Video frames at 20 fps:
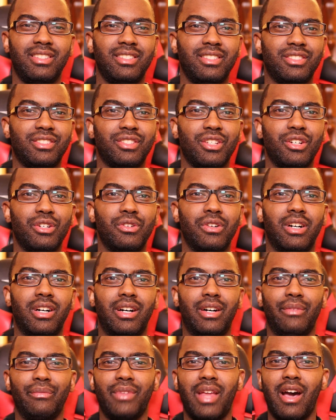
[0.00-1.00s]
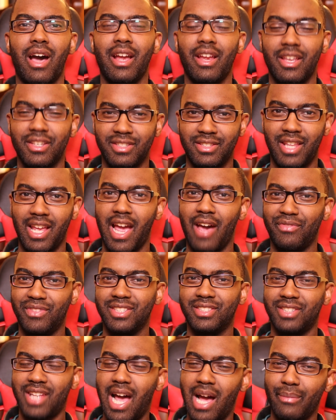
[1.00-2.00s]
So now I guess they have
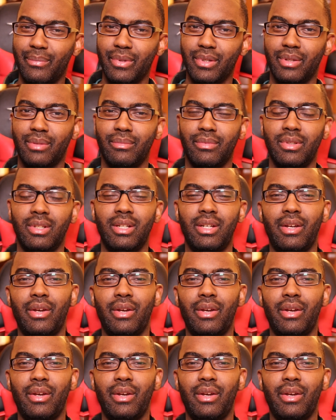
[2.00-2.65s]
to stop him.